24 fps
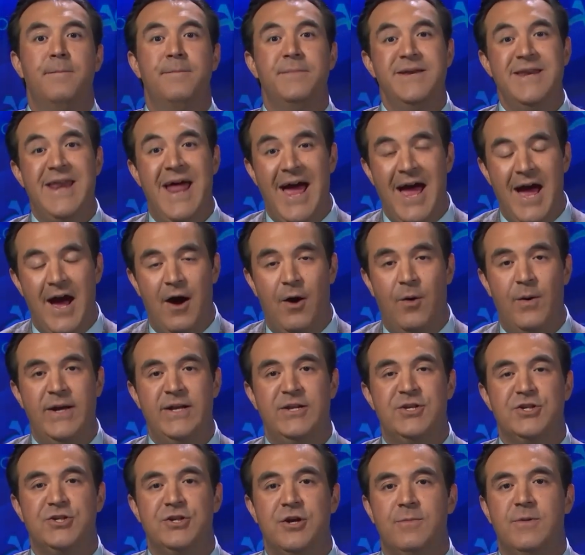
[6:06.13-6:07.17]
Now
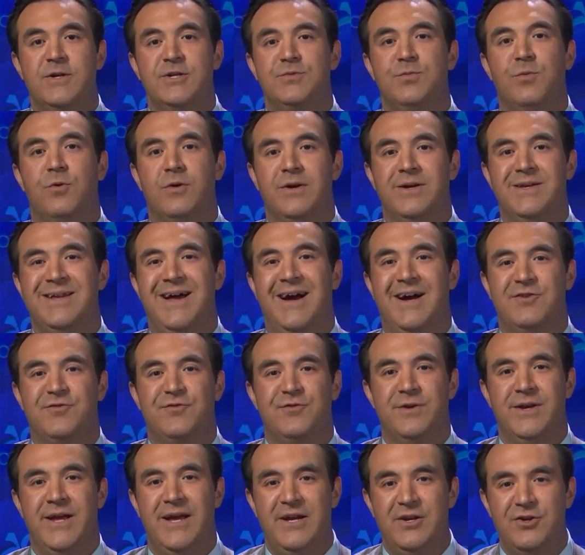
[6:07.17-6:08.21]
it's so much more
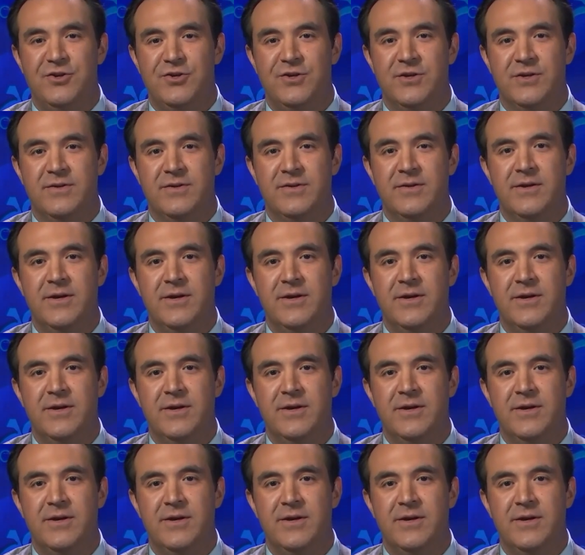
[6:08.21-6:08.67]
indoctrination